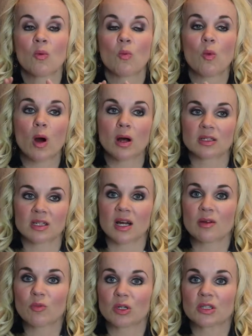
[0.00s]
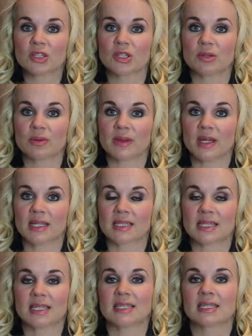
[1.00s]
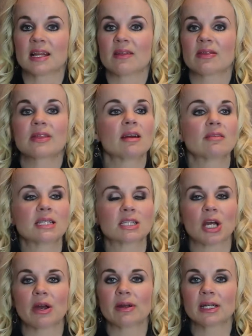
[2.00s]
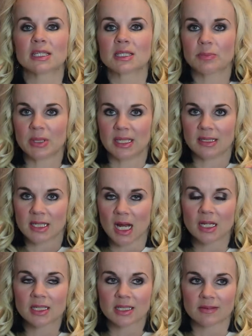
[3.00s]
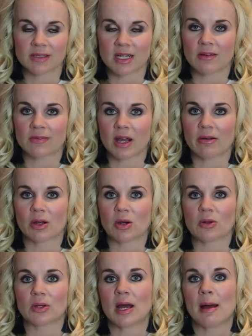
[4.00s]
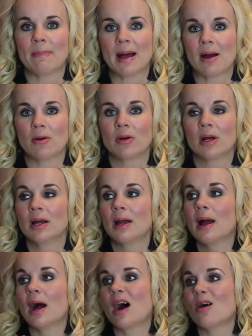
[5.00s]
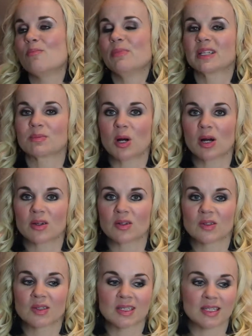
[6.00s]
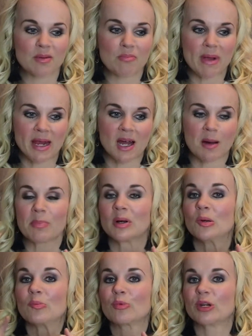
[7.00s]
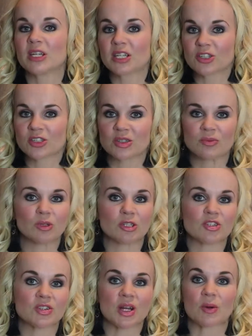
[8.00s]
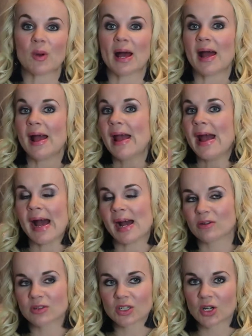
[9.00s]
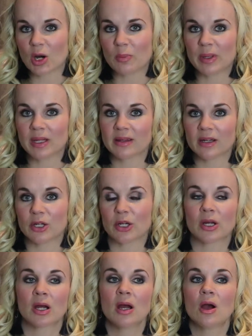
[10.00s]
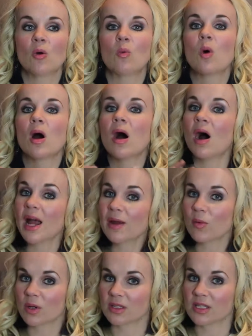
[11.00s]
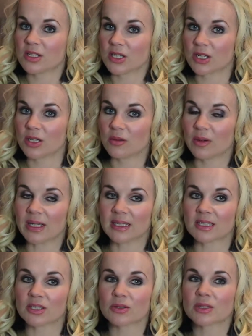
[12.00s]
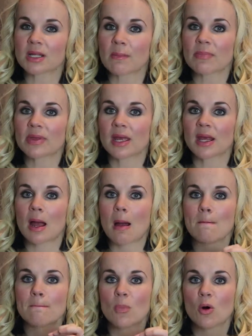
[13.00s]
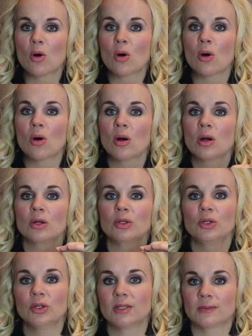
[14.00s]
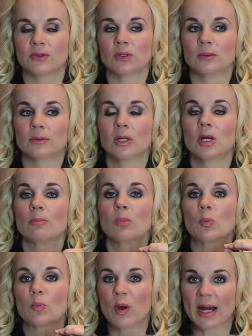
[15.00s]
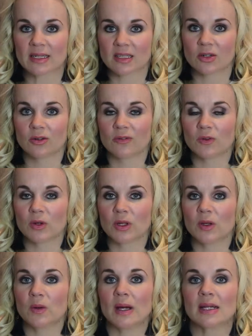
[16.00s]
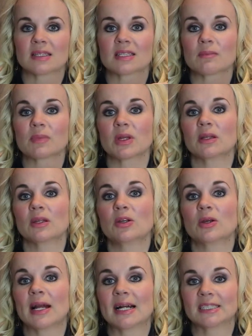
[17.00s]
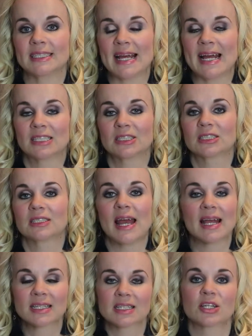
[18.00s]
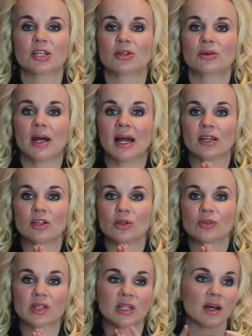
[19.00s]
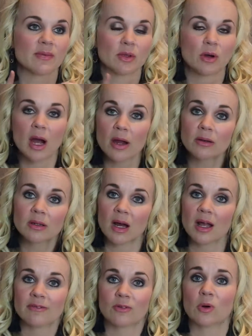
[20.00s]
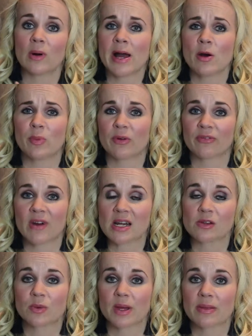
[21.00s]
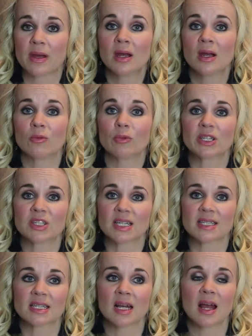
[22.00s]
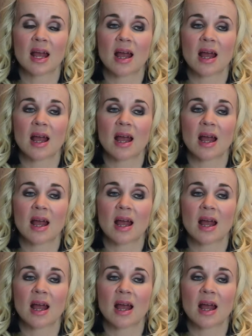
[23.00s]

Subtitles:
what I want to do with this is there is going to be tons of stuff going on about Miss Markle's makeup, predictions of what she's going to wear, how to copy the look. What I want to do is do something more useful, more practical for you, and something that you can actually execute and use in either your own life or help a friend with, which is